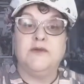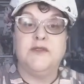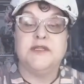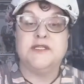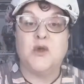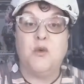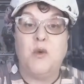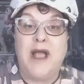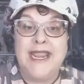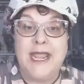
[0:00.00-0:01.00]
this
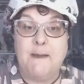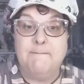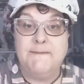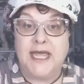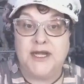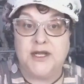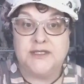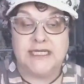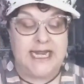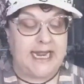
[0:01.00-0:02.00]
Quiet Meadow
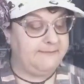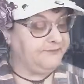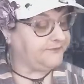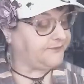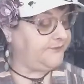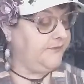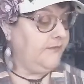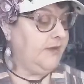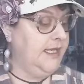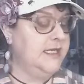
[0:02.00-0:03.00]
today.
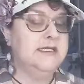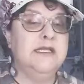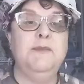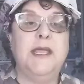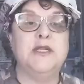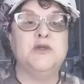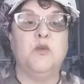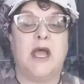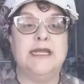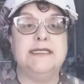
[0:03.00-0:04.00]
It is on page
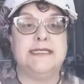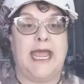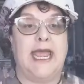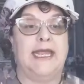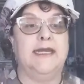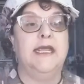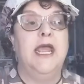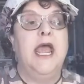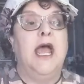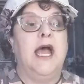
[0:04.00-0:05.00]
110
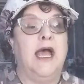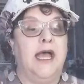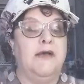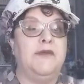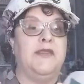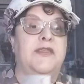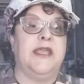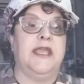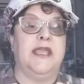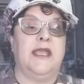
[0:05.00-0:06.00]
of
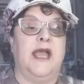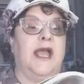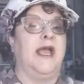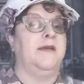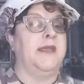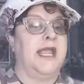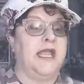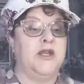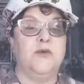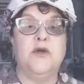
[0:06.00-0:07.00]
the
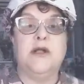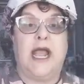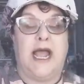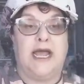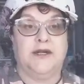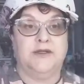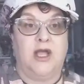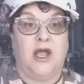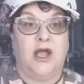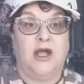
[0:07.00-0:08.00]
annual
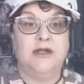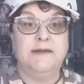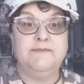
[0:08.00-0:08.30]
catalog.